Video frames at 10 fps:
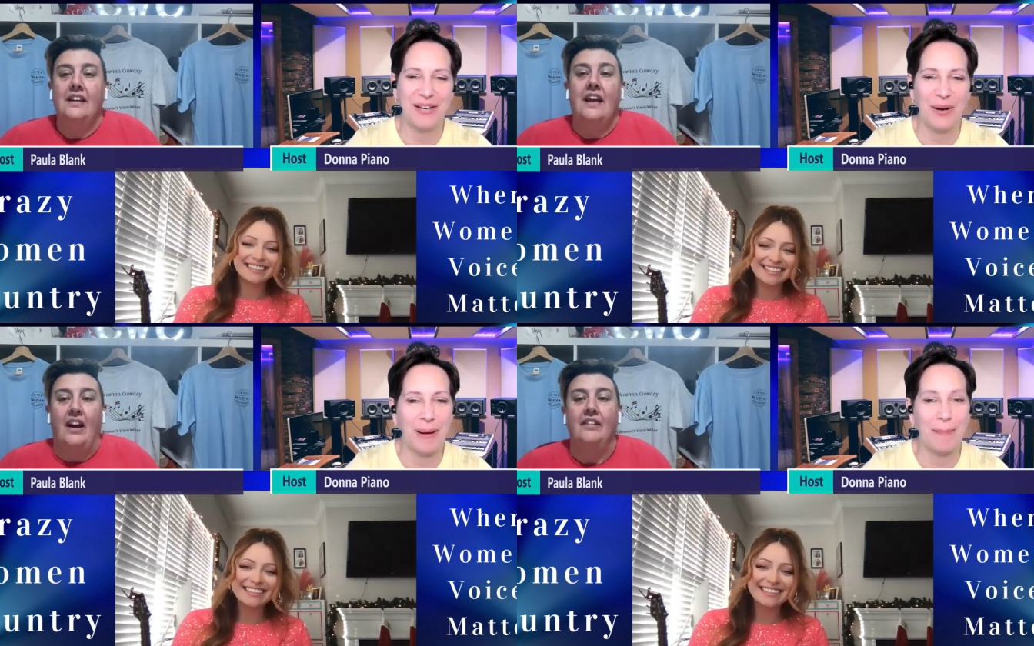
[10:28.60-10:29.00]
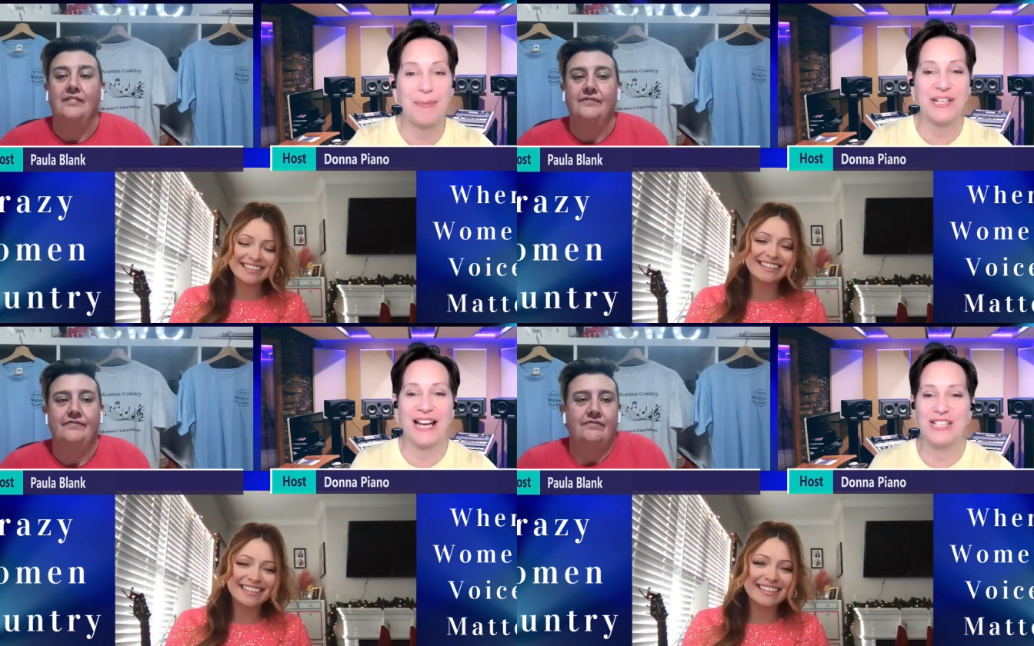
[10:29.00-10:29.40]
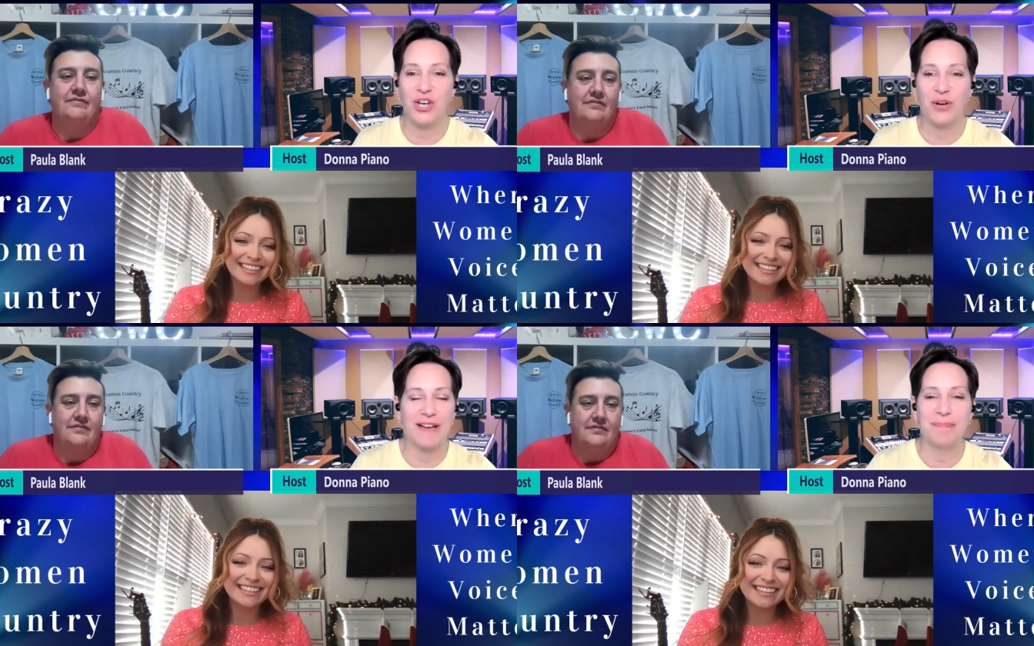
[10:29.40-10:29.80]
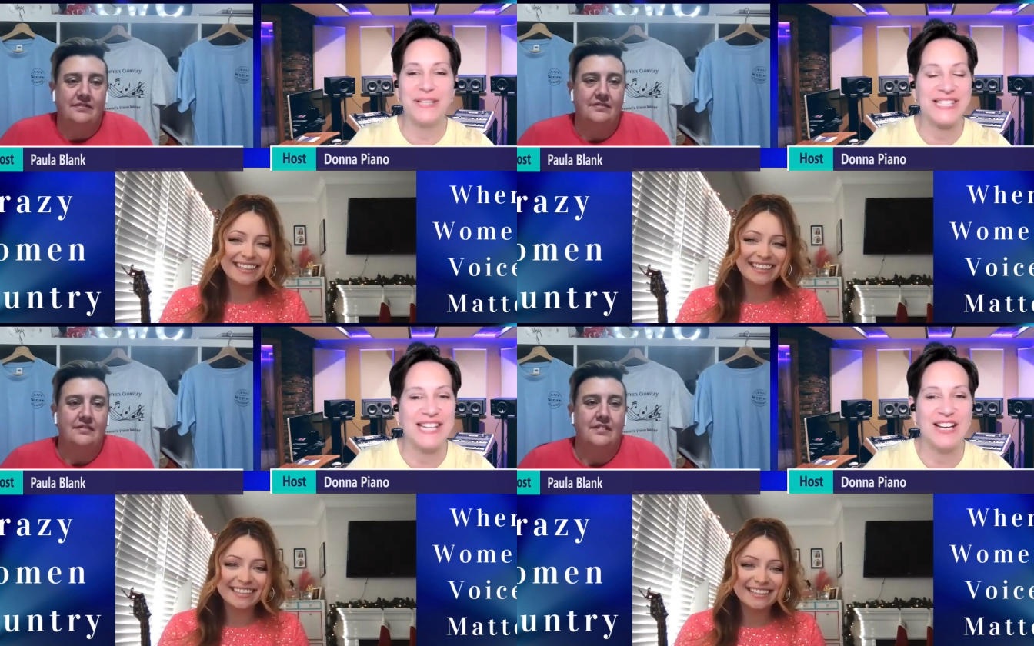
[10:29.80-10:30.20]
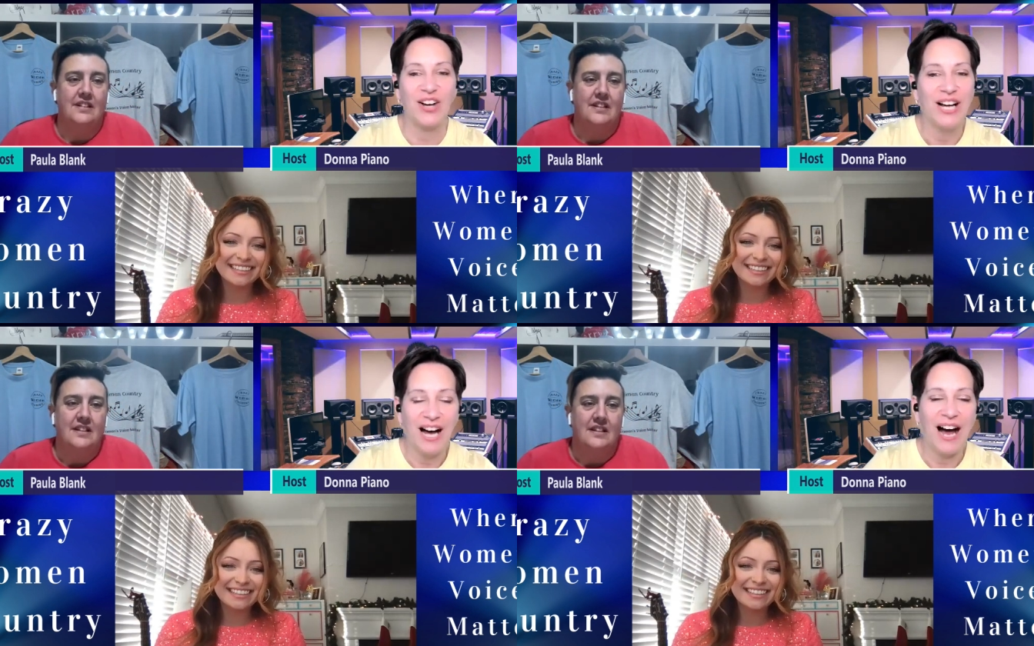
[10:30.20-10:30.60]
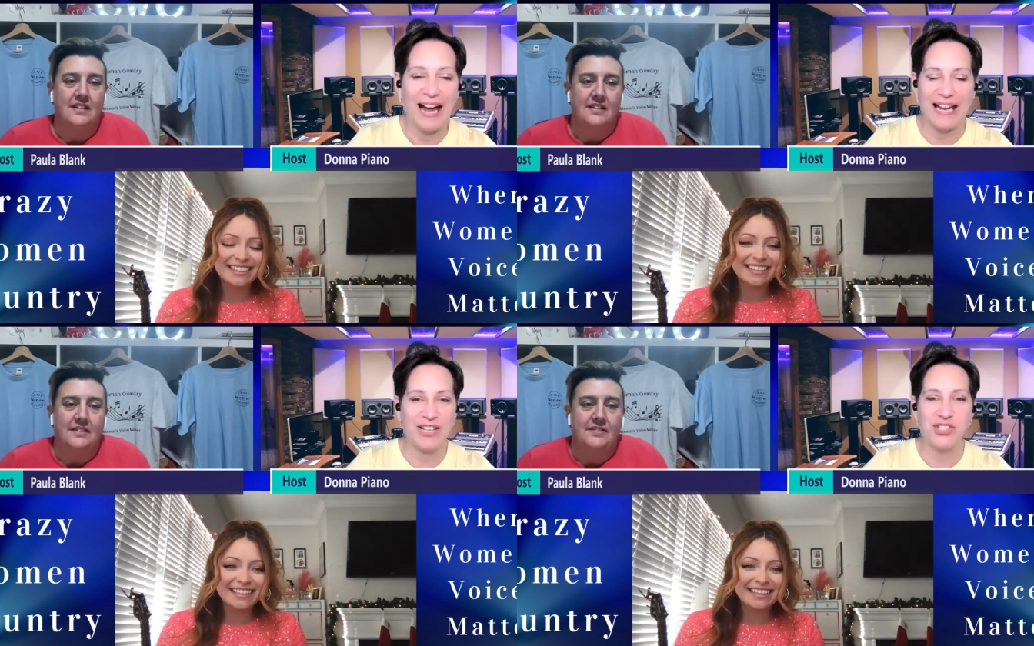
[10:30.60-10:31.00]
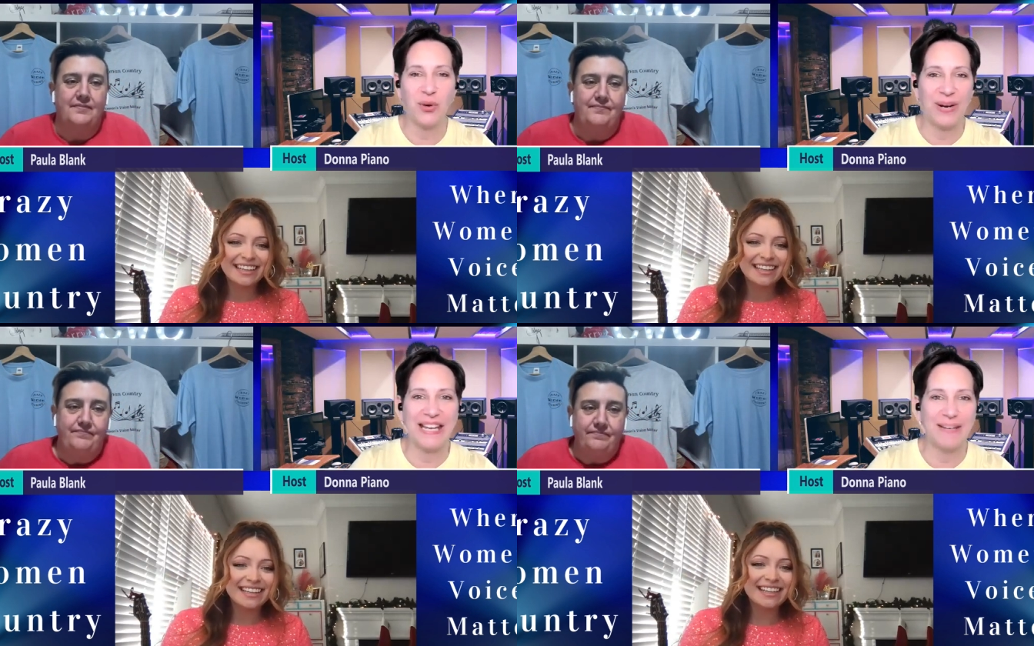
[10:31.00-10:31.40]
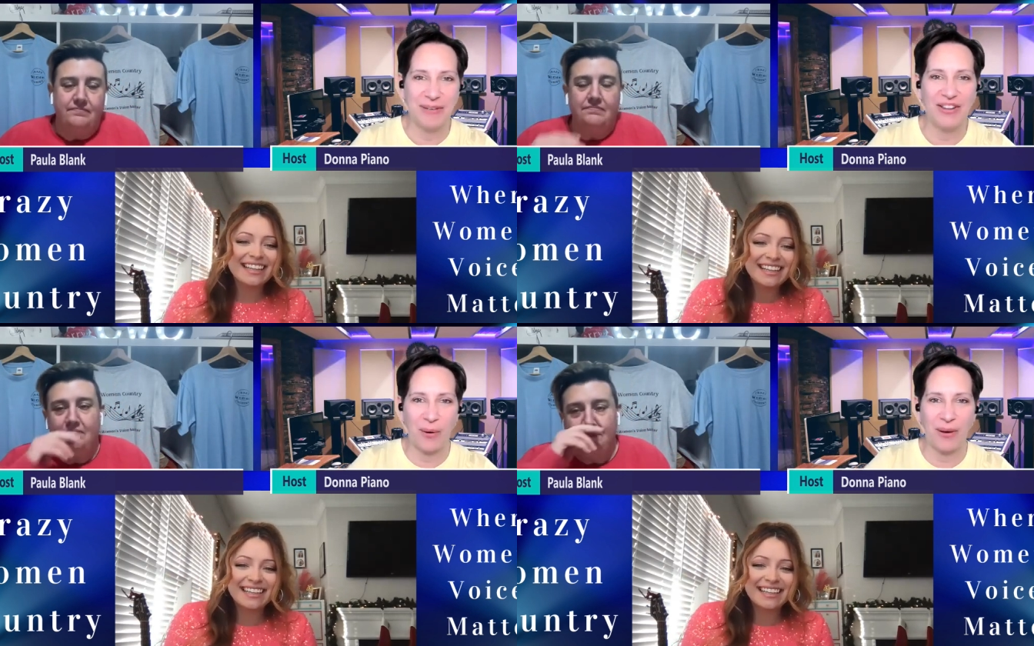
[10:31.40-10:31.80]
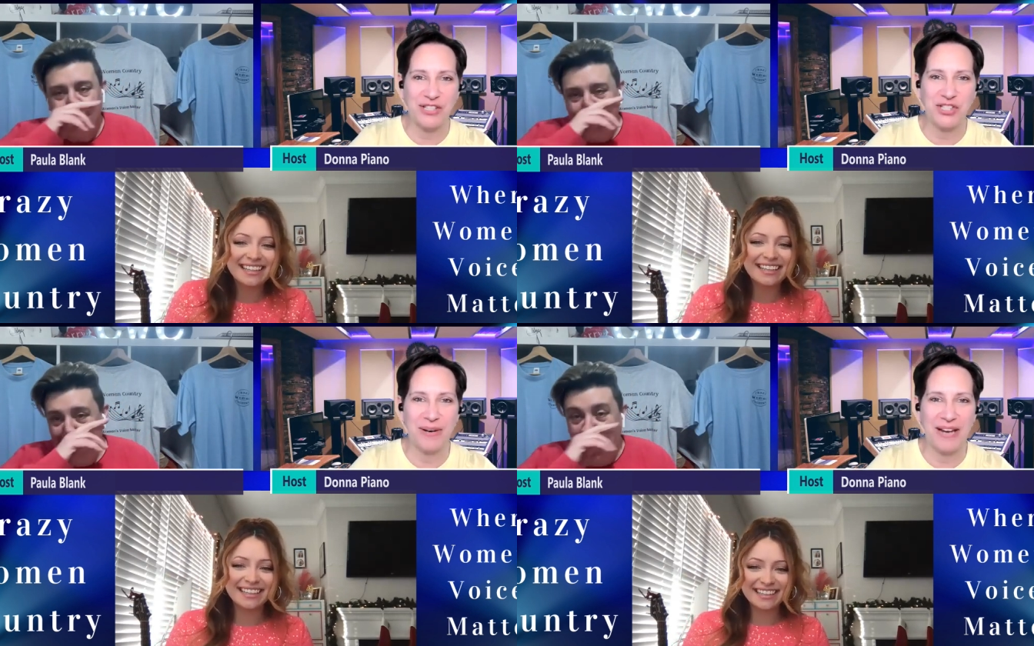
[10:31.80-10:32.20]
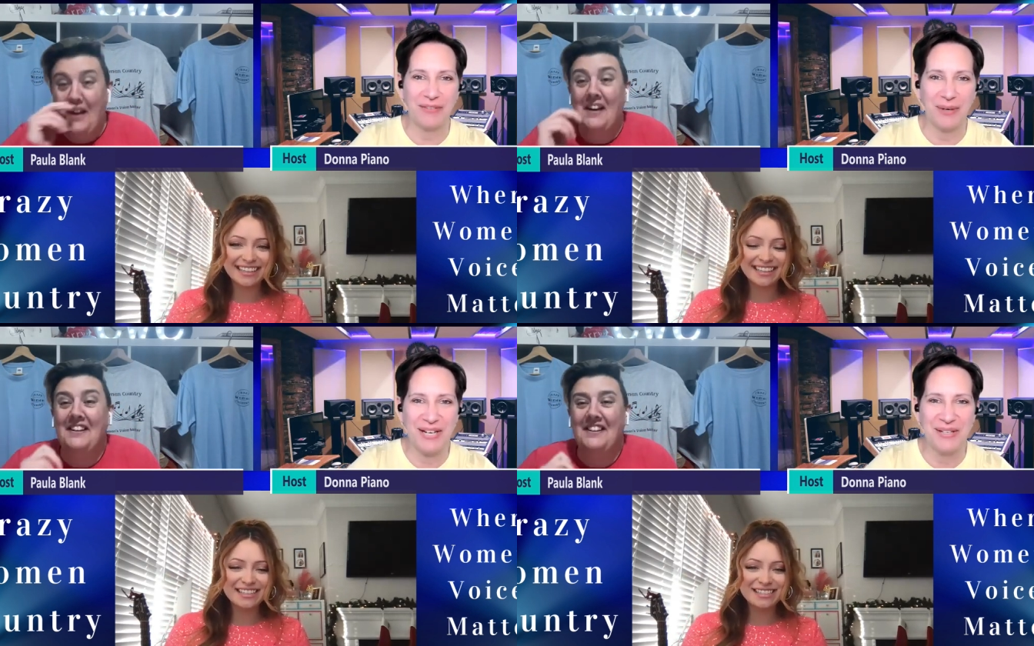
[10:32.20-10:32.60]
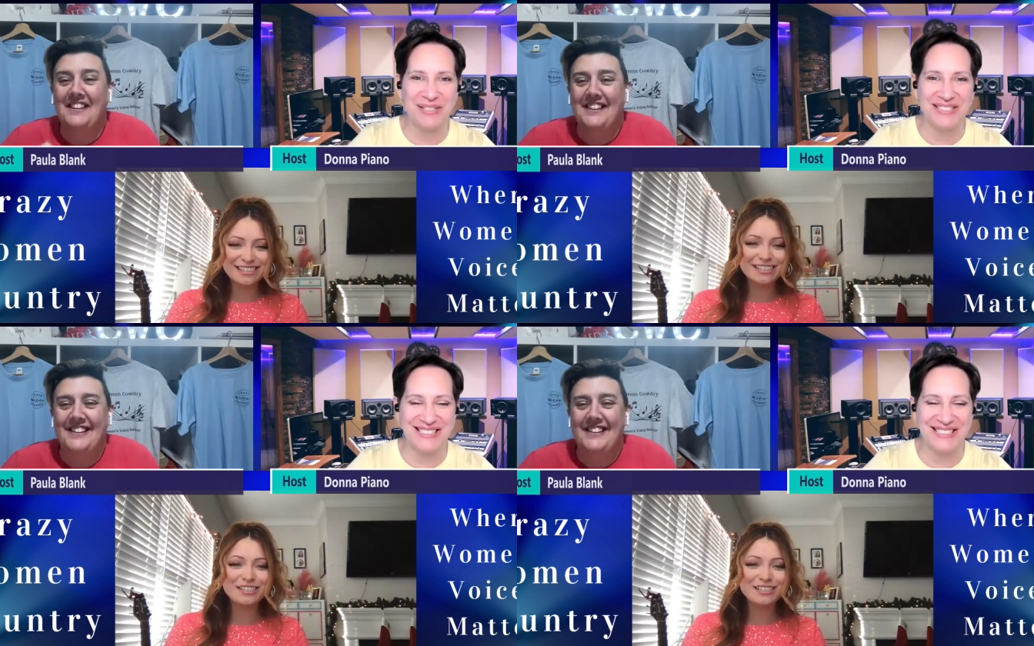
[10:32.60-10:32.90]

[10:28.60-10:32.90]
Speaker 1: you know, I might yeah. be kind of tone deaf, but still, I, I join in, and be like, okay, let's do it,